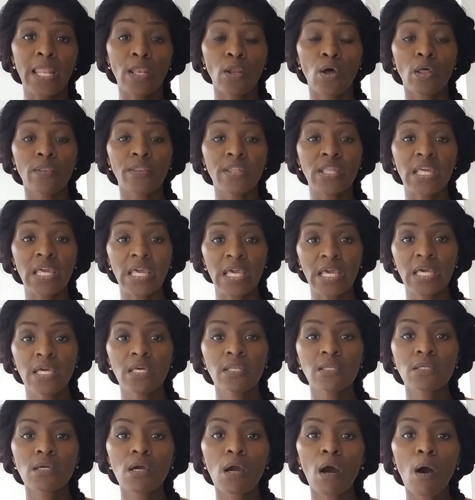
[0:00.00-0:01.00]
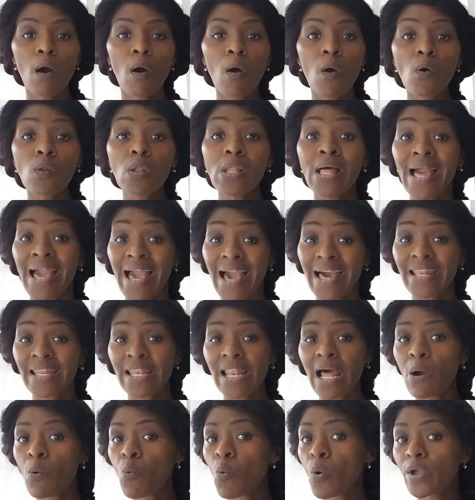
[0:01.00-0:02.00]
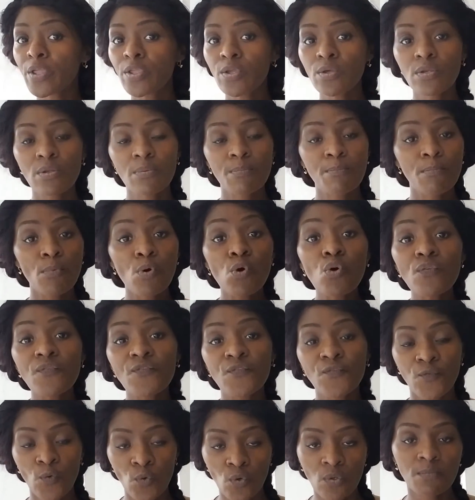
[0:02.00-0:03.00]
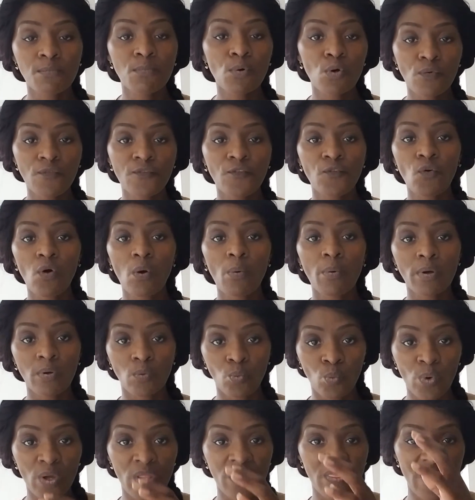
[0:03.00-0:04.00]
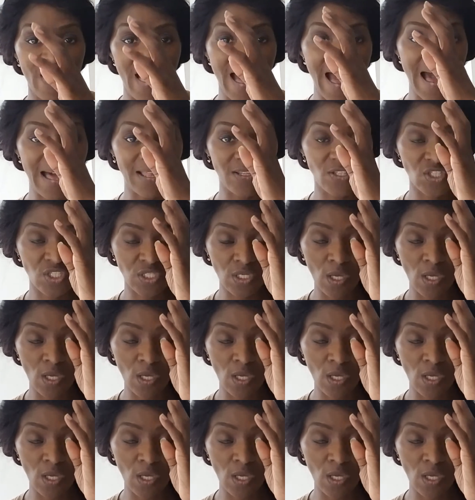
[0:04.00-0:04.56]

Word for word: and on the end goal. And then I want you to move move forward with that.